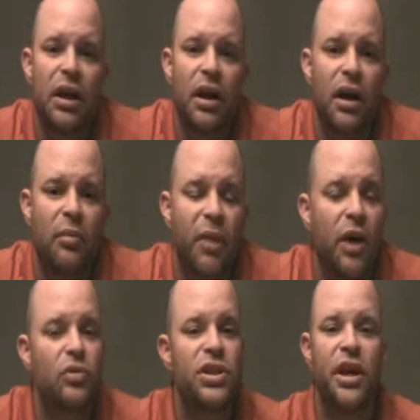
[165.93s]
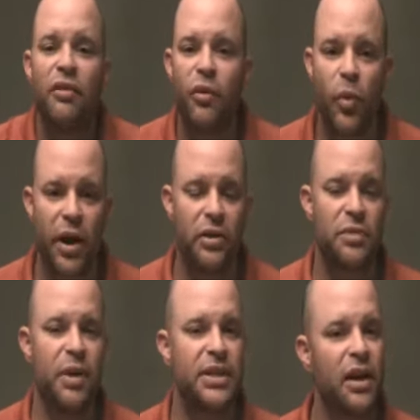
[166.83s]
Uh, my own self
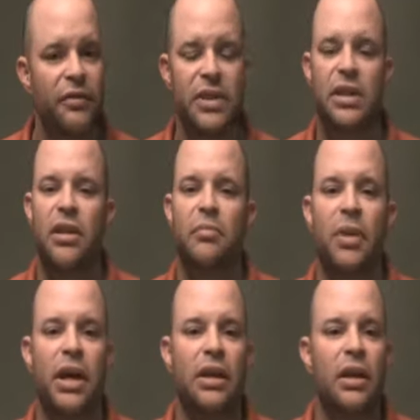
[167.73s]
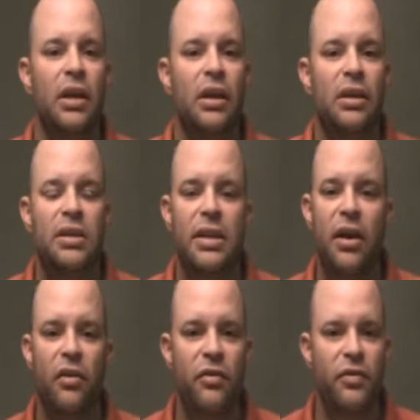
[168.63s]
awareness, my self esteem, my
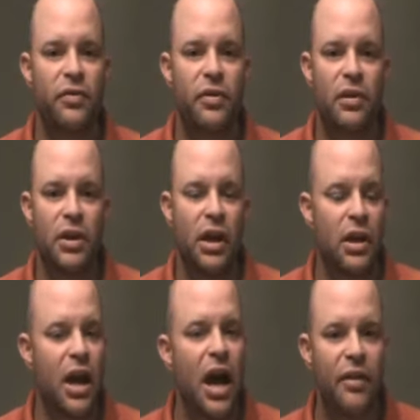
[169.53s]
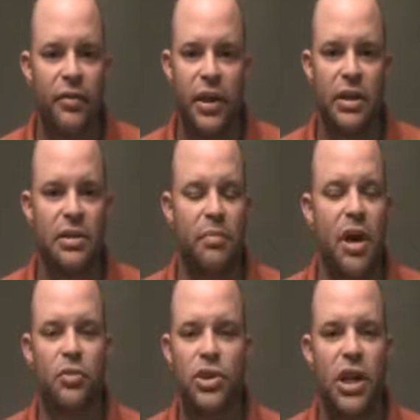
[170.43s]
self uh, confidence,
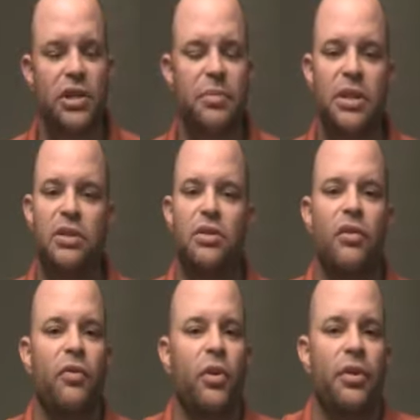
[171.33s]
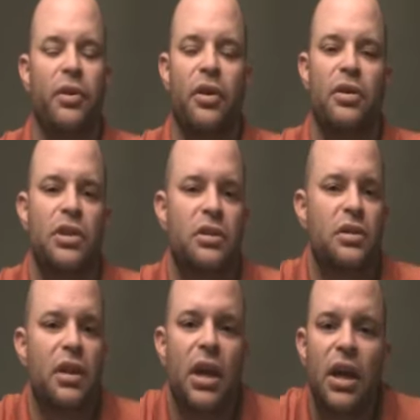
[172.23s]
my own judgments, and so forth are
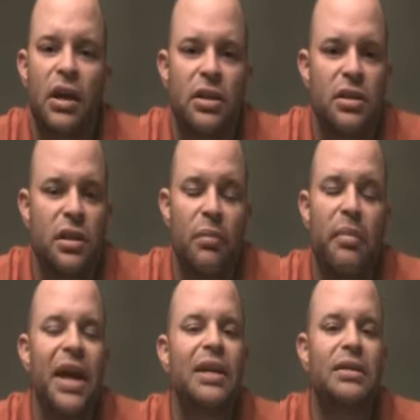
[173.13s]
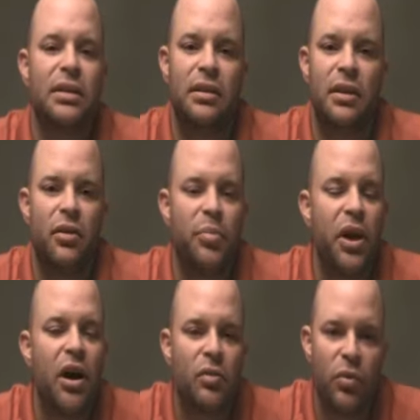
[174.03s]
just just amazing, you know,
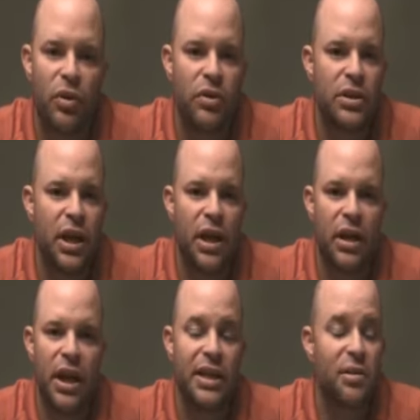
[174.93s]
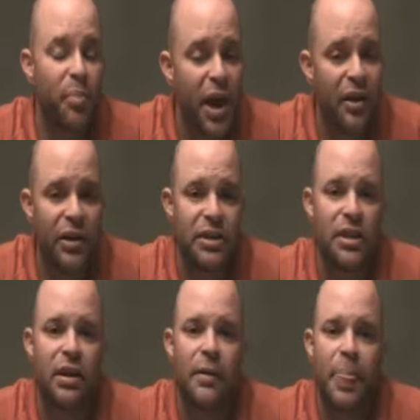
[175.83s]
beyond words. And, and as a
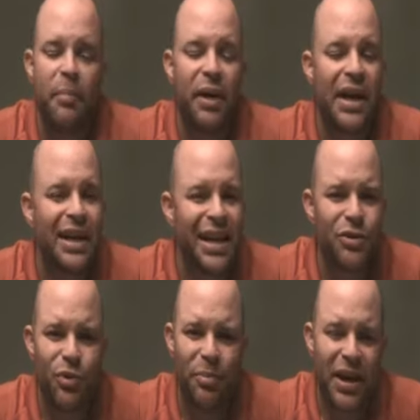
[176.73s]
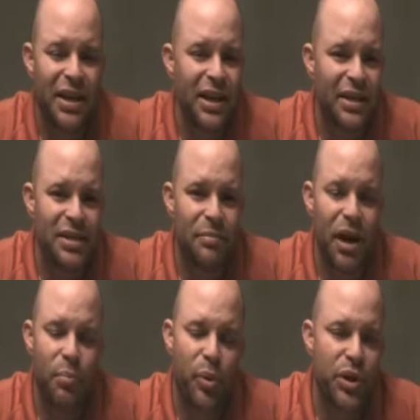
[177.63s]
parent, my connection with my kids,
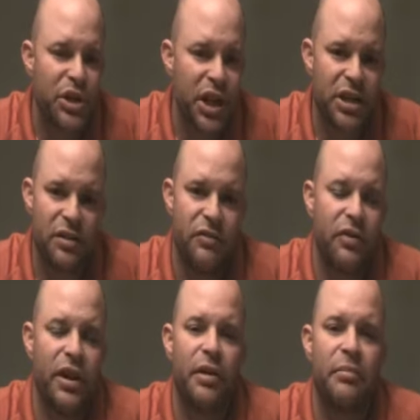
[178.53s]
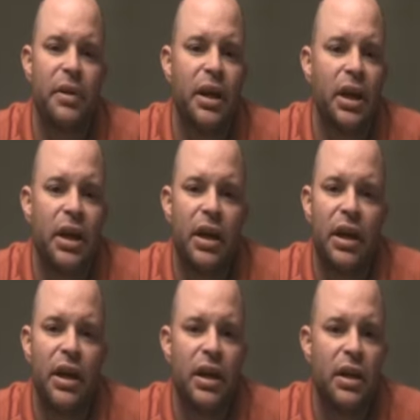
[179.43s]
my appreciation for them
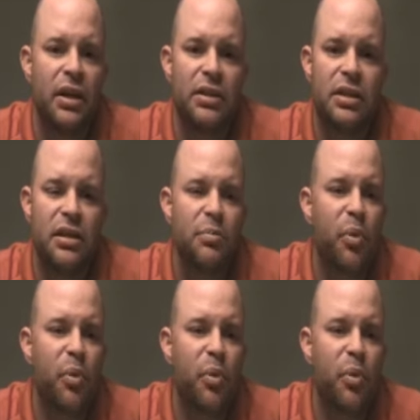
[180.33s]
is is